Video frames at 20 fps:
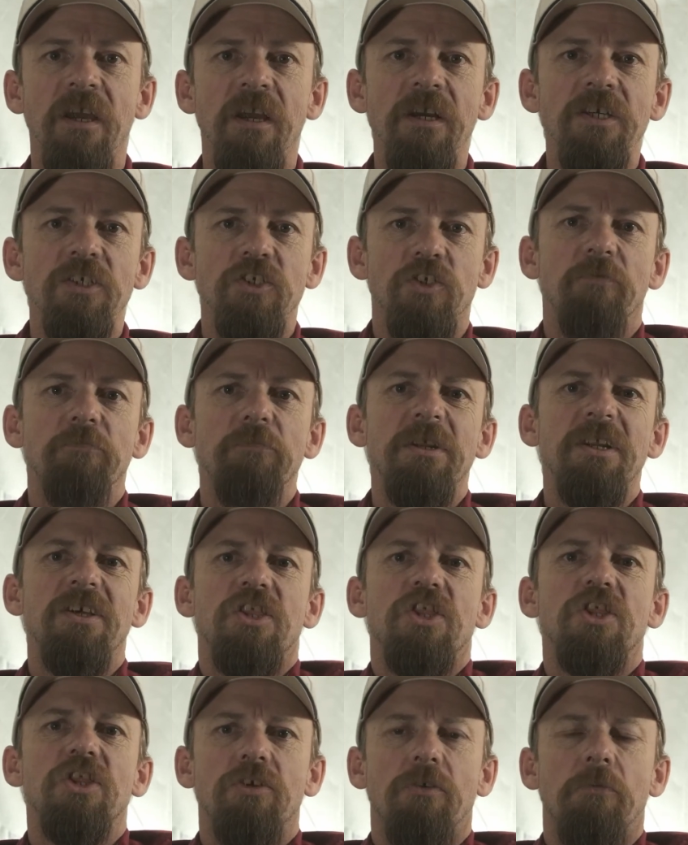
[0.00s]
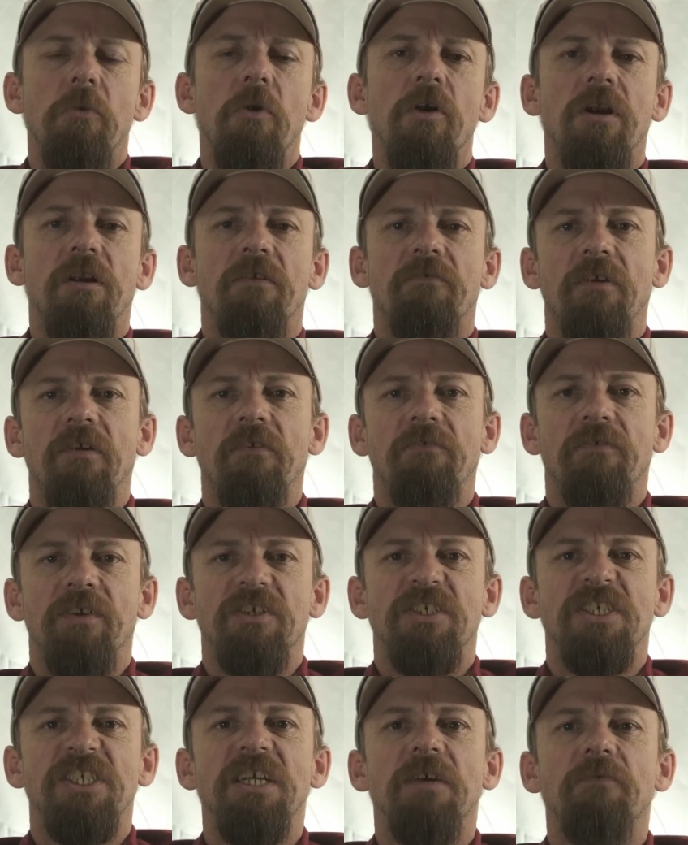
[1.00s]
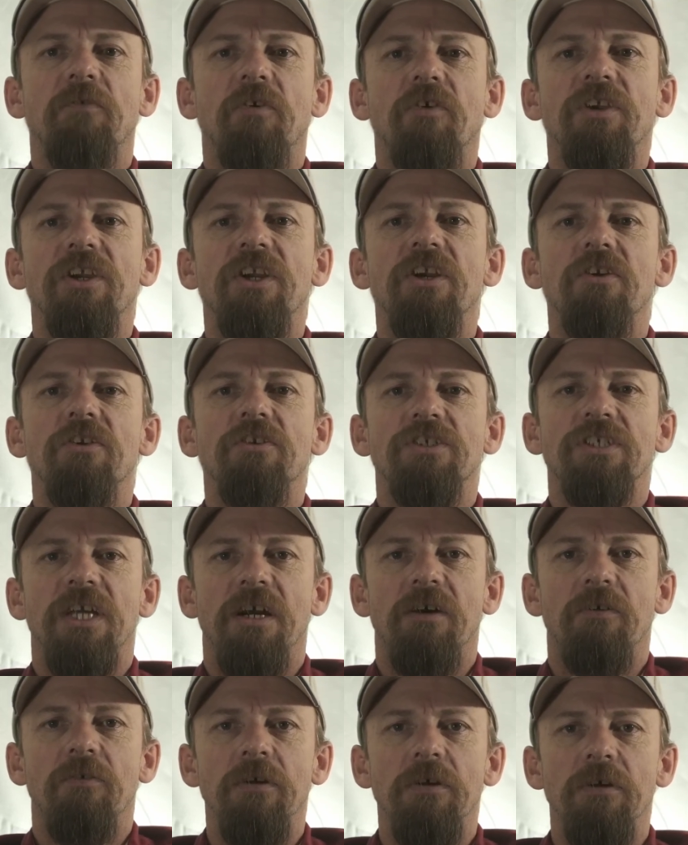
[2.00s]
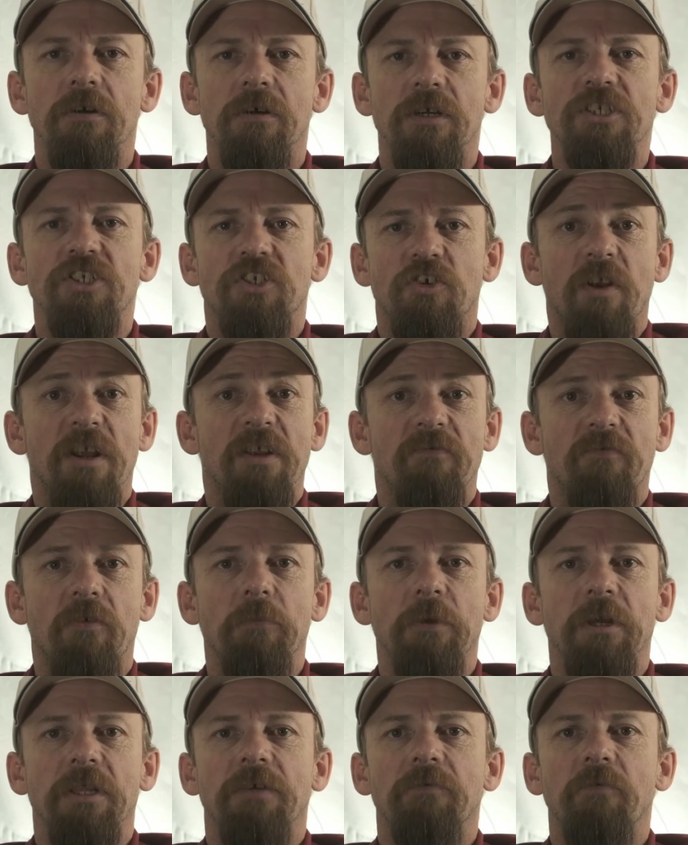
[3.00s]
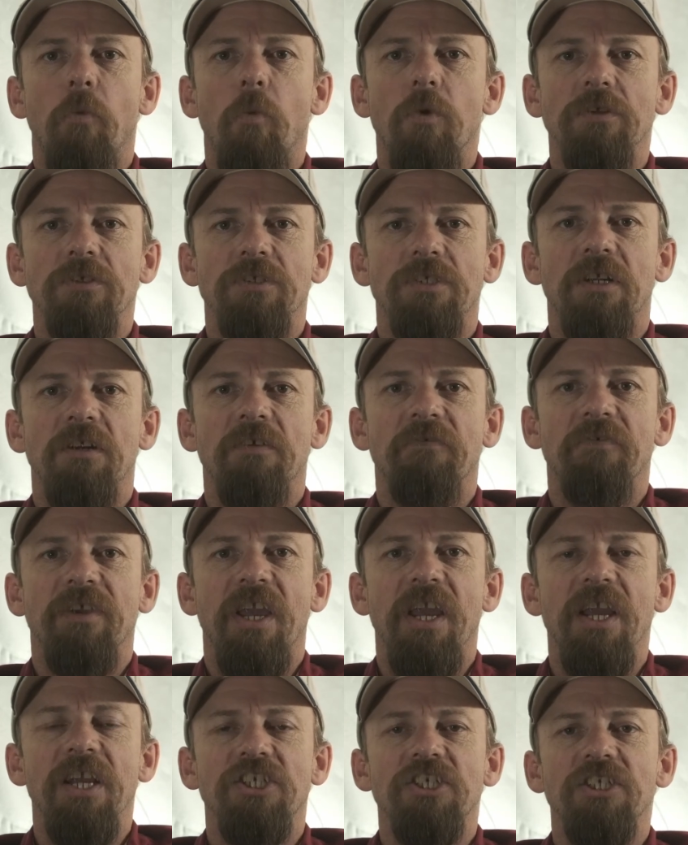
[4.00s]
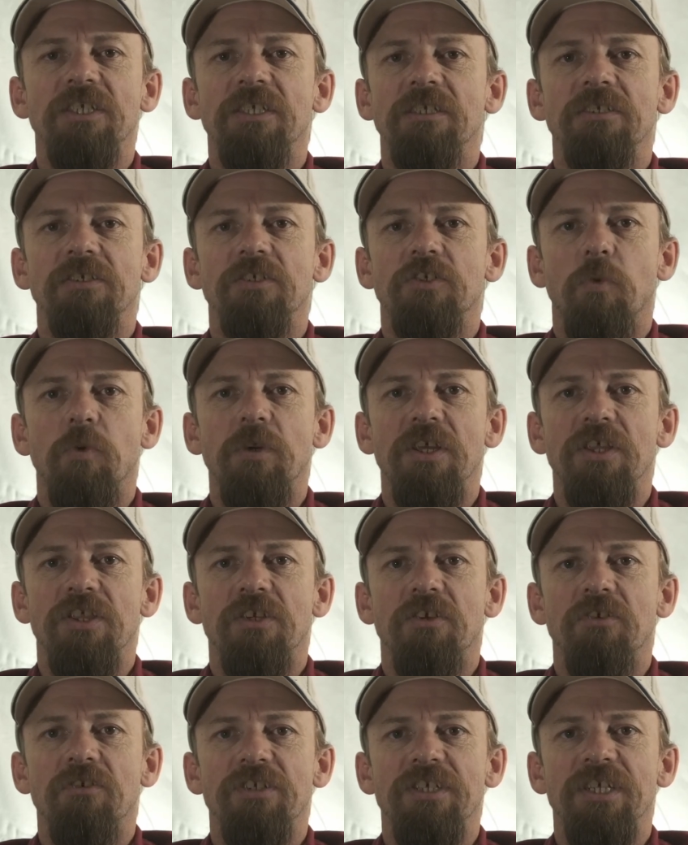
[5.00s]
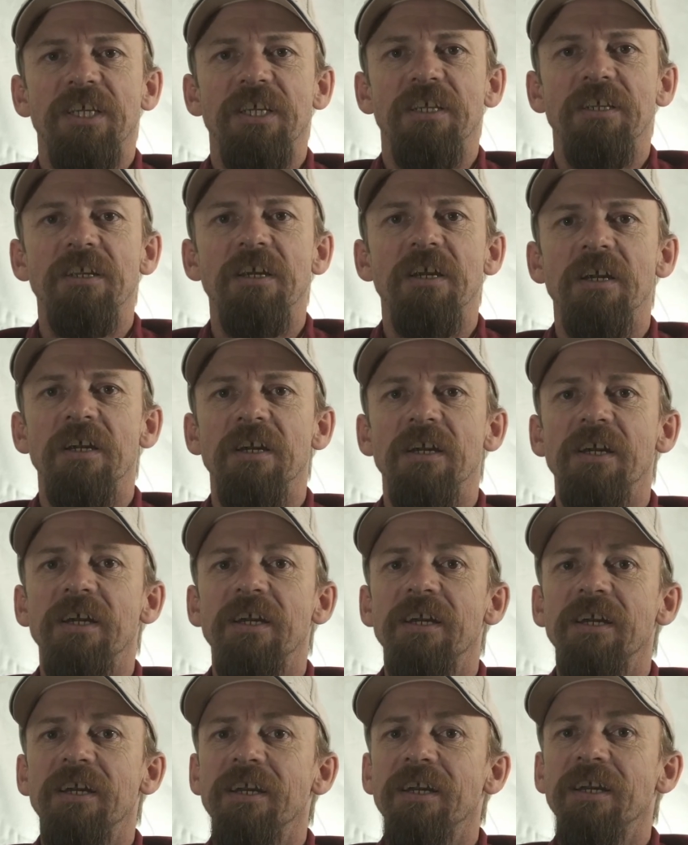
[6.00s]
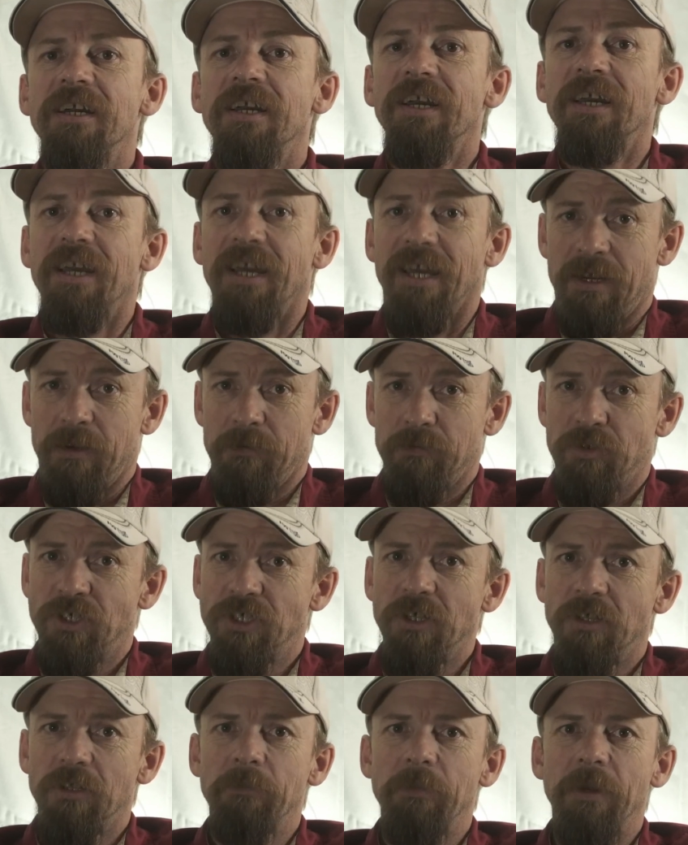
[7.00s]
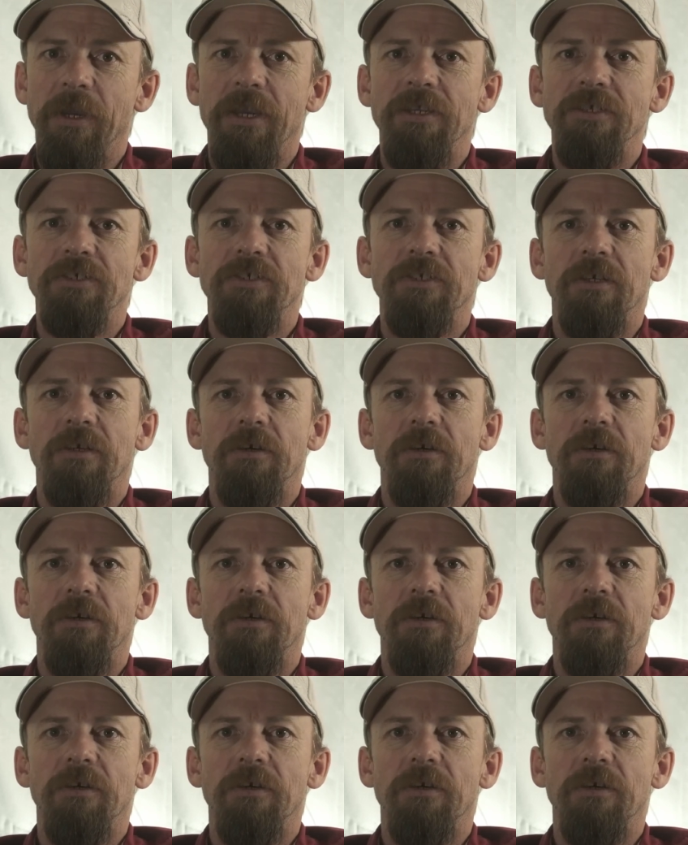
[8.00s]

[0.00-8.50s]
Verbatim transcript: So I've been a thermographer for several years now. I trained for my level 1 certification in 2013, and I'm still amazed